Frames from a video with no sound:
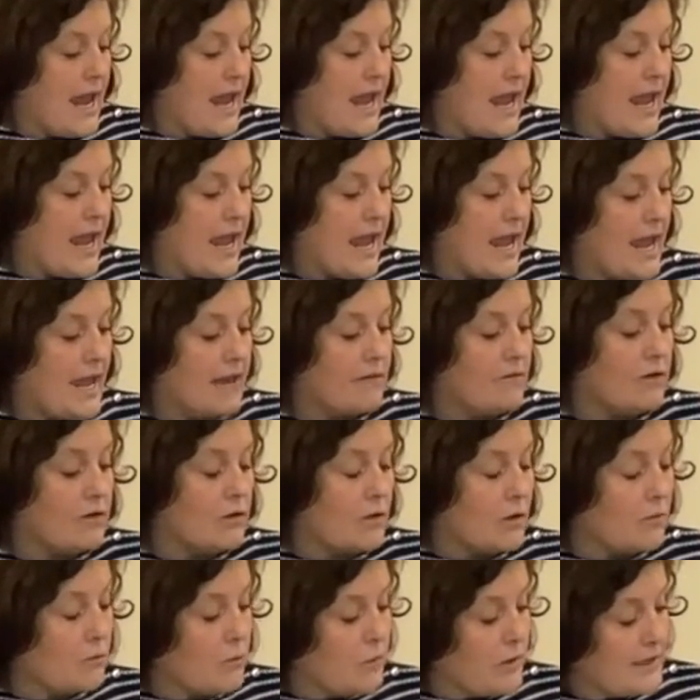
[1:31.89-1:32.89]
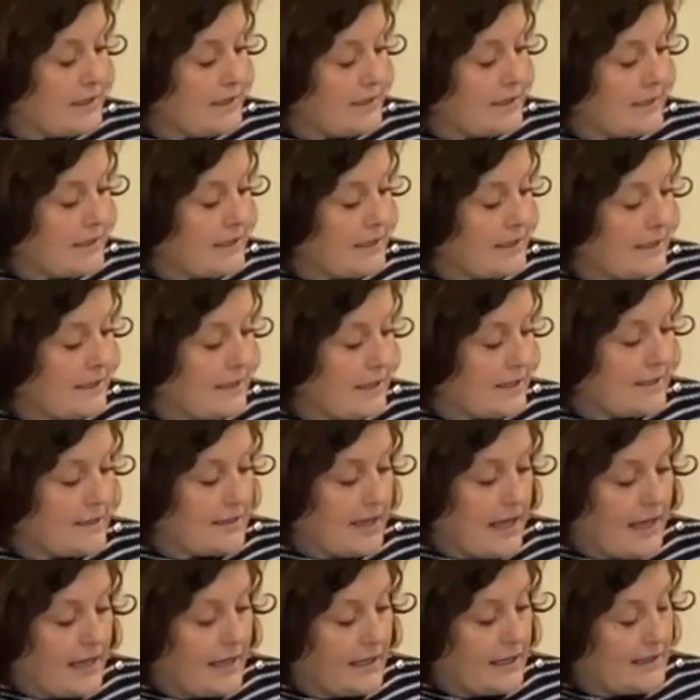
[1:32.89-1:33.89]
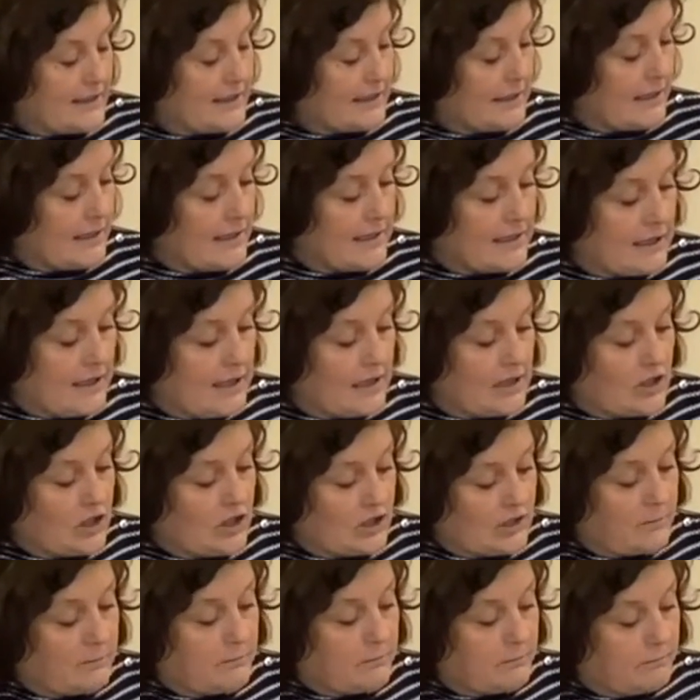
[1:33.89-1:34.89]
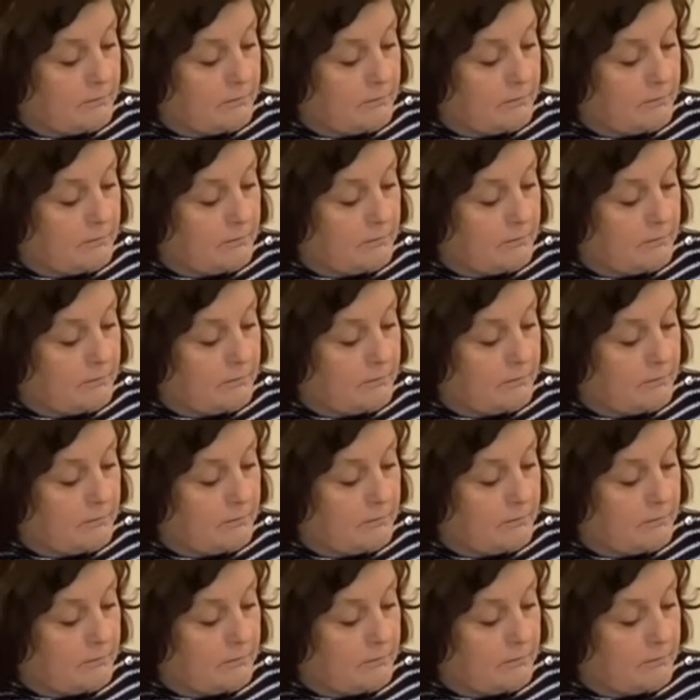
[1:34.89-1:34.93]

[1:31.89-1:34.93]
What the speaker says: And the reason it does that is it just